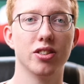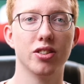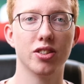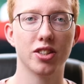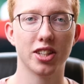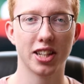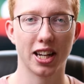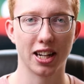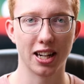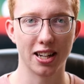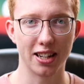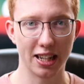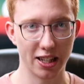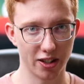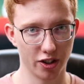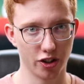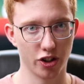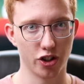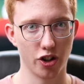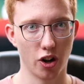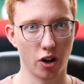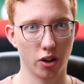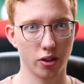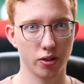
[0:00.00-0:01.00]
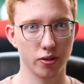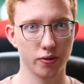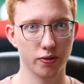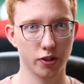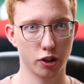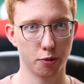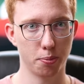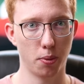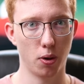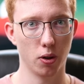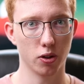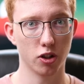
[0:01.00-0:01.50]
to get a decent shot for
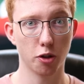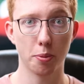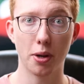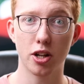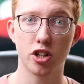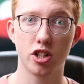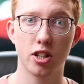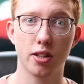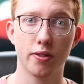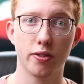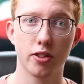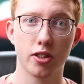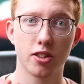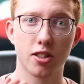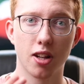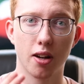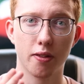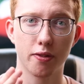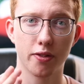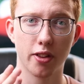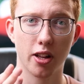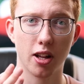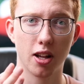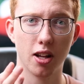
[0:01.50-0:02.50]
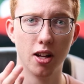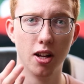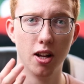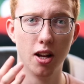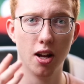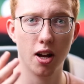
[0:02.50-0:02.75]
sports, especially for the stuff that